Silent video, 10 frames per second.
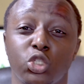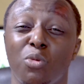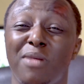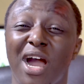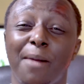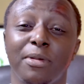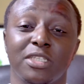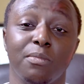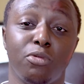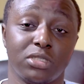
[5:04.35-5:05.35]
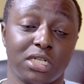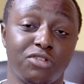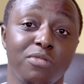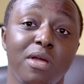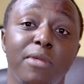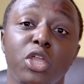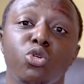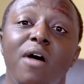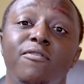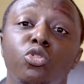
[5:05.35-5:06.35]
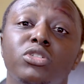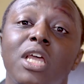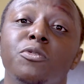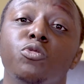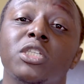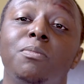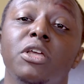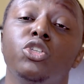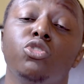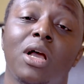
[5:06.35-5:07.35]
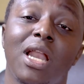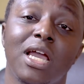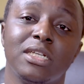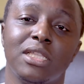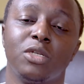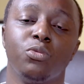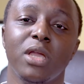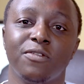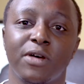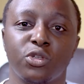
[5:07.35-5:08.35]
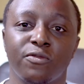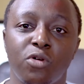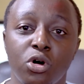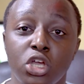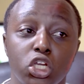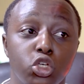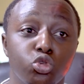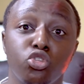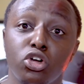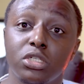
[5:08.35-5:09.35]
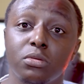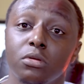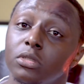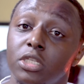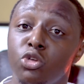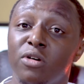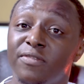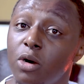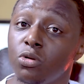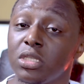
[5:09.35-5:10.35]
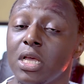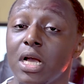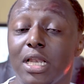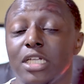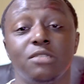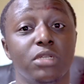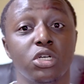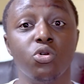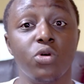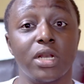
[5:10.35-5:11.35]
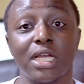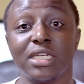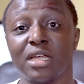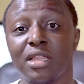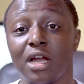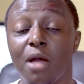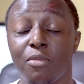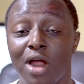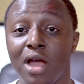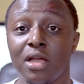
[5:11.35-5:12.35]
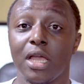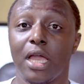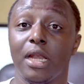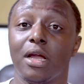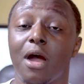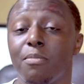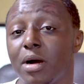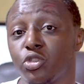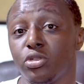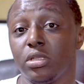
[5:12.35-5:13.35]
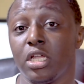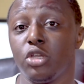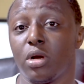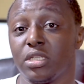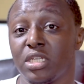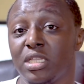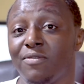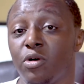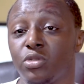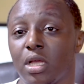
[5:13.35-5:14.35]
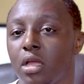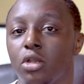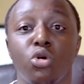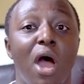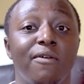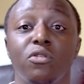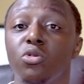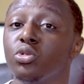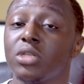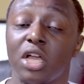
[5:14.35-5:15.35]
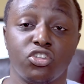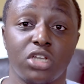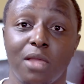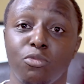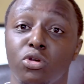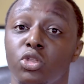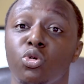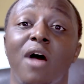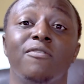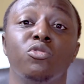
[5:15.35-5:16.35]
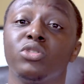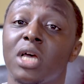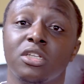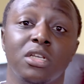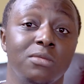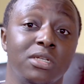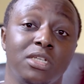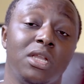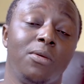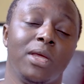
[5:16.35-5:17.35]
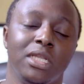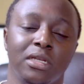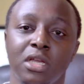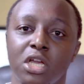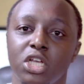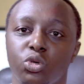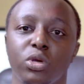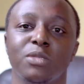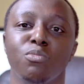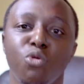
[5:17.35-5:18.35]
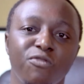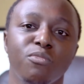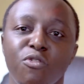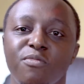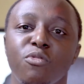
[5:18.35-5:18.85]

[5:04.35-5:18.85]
So backup is important. Remember, you have no time to explain to your client that, wait, first of all, do not say your vows, let me go and get another camera and come back, so then you can start the vows again. You have no such time, you have no such liberty in a wedding. So it's move.